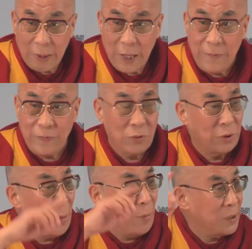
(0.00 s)
if you
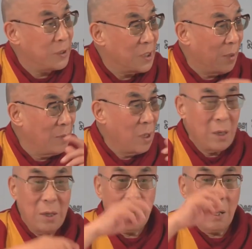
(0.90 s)
committed some
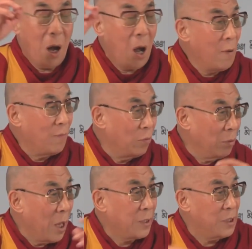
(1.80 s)

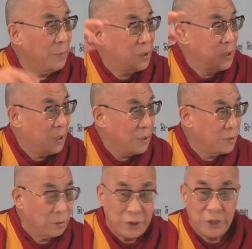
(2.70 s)
harmful
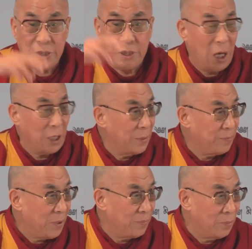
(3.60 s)
activities or cheating other
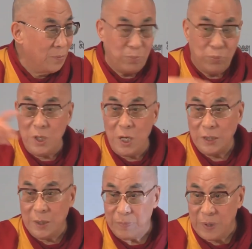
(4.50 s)
people, bully
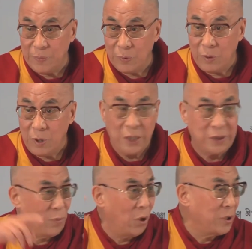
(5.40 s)
other people,
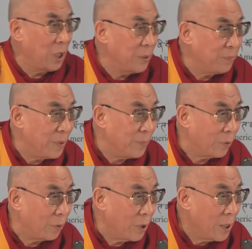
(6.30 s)
exploit other
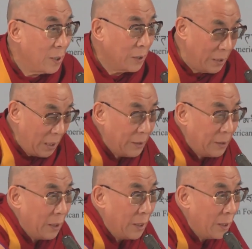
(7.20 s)
people, then at
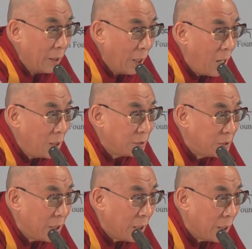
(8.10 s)
the last
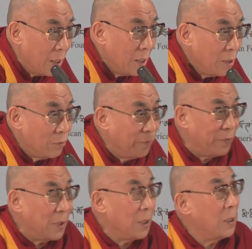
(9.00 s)
day you
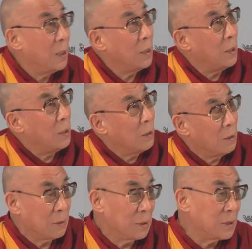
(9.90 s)
feel
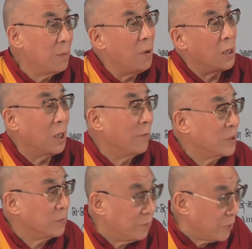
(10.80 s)
some
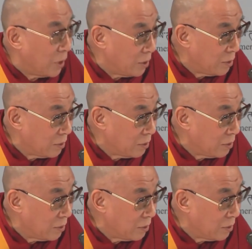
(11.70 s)
uncomfortable feeling.